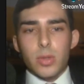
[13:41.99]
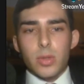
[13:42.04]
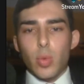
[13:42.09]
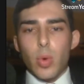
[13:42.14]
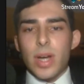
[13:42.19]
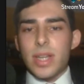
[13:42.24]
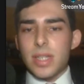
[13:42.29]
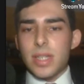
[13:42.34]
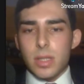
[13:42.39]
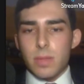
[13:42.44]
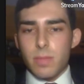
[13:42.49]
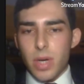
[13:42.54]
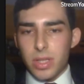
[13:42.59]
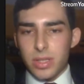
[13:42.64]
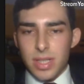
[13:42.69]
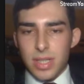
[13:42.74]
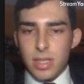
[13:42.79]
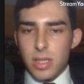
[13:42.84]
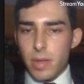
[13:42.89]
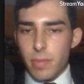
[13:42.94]
twice as
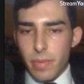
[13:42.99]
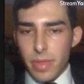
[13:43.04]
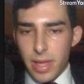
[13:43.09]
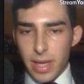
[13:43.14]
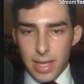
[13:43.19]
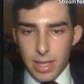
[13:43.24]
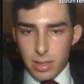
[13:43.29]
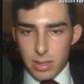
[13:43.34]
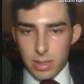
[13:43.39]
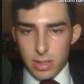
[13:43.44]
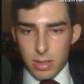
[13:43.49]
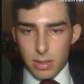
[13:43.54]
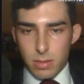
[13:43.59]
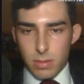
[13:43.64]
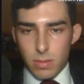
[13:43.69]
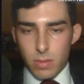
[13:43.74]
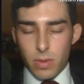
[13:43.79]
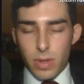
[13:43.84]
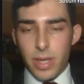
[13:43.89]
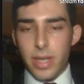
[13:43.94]
much as something else?
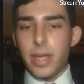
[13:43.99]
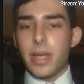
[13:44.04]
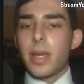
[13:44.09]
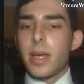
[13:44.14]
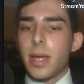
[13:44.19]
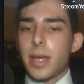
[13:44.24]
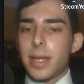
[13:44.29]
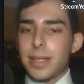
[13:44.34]
Okay.